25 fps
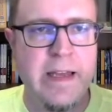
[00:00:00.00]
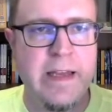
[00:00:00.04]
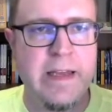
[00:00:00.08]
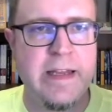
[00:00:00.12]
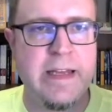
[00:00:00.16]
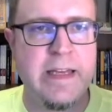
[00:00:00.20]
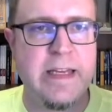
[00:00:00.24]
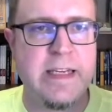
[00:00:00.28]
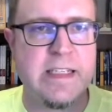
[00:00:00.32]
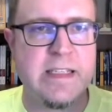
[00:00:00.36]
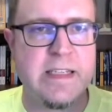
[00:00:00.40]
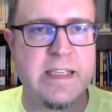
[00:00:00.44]

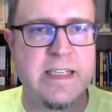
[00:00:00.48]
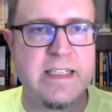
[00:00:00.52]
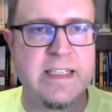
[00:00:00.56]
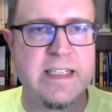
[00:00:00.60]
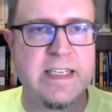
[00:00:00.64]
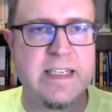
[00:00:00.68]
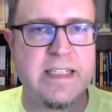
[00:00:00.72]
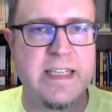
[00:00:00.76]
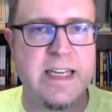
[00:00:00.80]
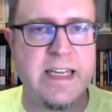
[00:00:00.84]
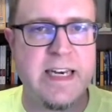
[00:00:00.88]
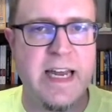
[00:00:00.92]
ESLint
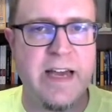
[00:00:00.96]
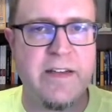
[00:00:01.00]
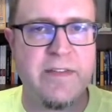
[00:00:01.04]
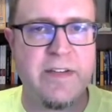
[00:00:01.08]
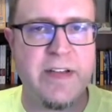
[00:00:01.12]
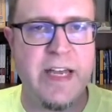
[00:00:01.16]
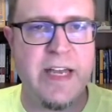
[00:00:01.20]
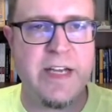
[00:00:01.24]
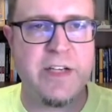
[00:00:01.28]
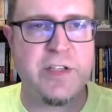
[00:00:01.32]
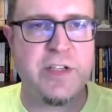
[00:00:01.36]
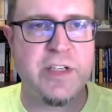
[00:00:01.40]
says that
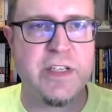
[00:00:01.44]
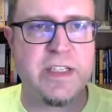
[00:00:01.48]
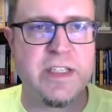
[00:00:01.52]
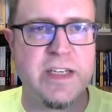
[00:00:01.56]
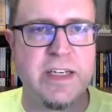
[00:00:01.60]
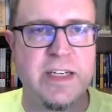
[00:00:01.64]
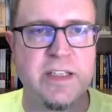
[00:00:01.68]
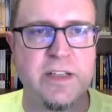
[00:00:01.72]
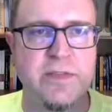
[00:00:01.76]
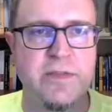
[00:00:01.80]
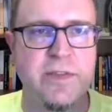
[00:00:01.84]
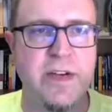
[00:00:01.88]
navigation is not
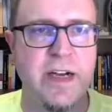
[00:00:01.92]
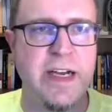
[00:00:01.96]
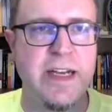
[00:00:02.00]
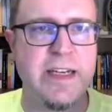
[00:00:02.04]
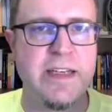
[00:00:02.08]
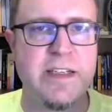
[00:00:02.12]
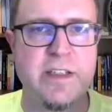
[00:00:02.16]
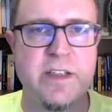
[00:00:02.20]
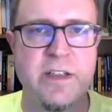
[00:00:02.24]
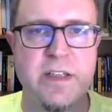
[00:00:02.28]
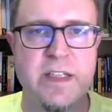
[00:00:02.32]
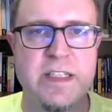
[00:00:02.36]
defined,
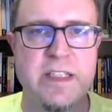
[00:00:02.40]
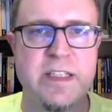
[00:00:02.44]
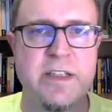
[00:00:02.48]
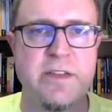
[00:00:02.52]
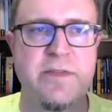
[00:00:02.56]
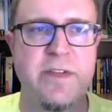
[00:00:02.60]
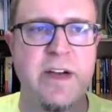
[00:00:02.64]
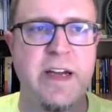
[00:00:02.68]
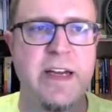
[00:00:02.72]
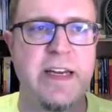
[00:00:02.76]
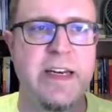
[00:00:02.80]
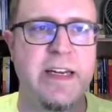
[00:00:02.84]
so let's
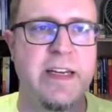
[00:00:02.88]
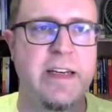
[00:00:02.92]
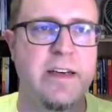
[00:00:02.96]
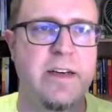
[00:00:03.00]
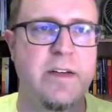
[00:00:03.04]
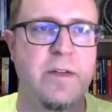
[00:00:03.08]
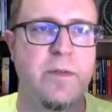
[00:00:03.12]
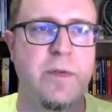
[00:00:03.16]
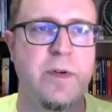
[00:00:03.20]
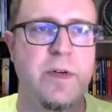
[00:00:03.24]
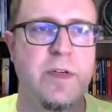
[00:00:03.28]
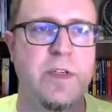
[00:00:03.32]
define it.
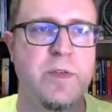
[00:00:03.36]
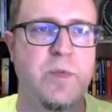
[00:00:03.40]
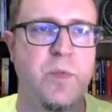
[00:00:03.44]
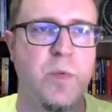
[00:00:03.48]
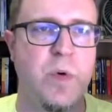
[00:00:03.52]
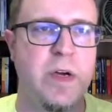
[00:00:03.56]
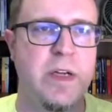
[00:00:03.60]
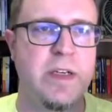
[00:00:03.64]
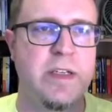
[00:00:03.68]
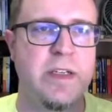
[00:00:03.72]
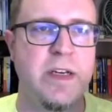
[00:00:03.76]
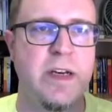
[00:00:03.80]
We just
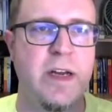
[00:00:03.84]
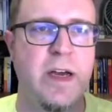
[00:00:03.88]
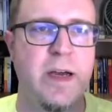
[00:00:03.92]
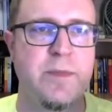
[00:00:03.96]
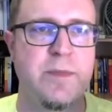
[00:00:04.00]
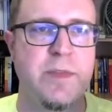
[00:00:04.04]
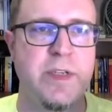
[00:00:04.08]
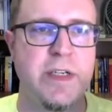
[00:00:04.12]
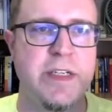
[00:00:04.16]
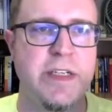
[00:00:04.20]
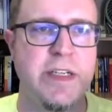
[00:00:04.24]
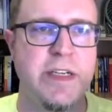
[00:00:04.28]
want an
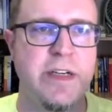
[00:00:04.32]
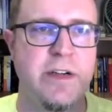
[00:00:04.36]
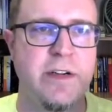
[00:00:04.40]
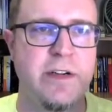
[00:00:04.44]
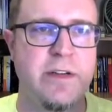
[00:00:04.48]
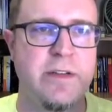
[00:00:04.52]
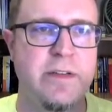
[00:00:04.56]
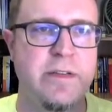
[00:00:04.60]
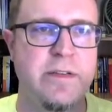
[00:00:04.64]
object here.